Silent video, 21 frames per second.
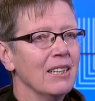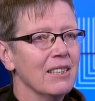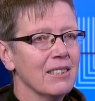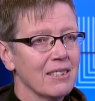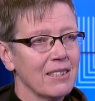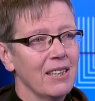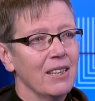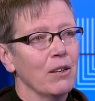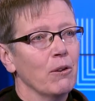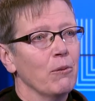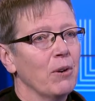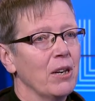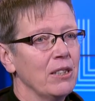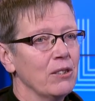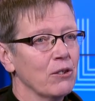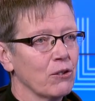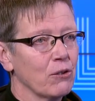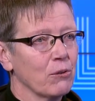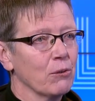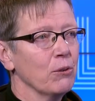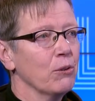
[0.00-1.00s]
saying what
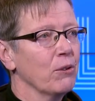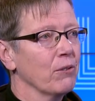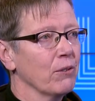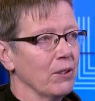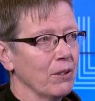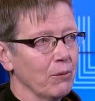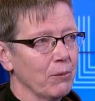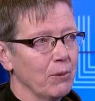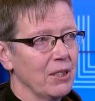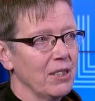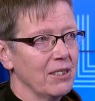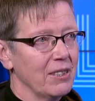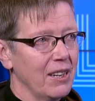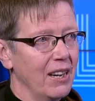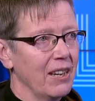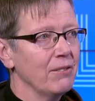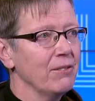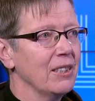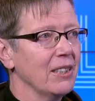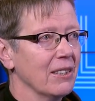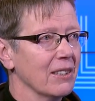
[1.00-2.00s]
is truthful and what is
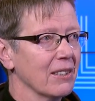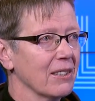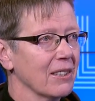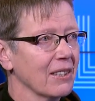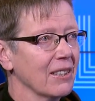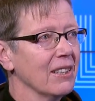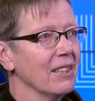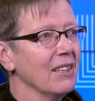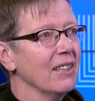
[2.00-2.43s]
evident,